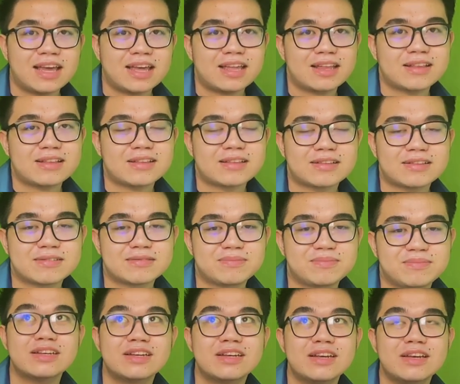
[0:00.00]
And
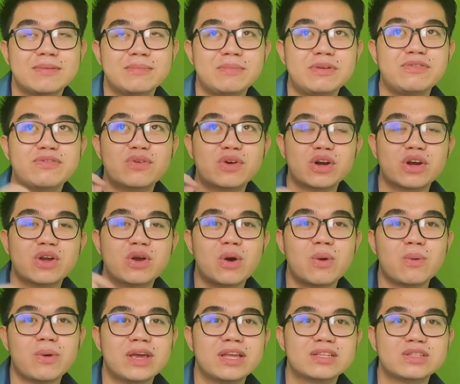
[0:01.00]
before
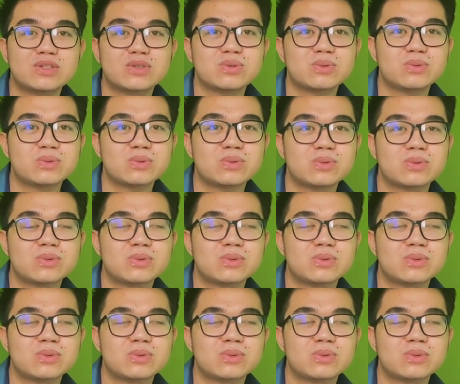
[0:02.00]
going to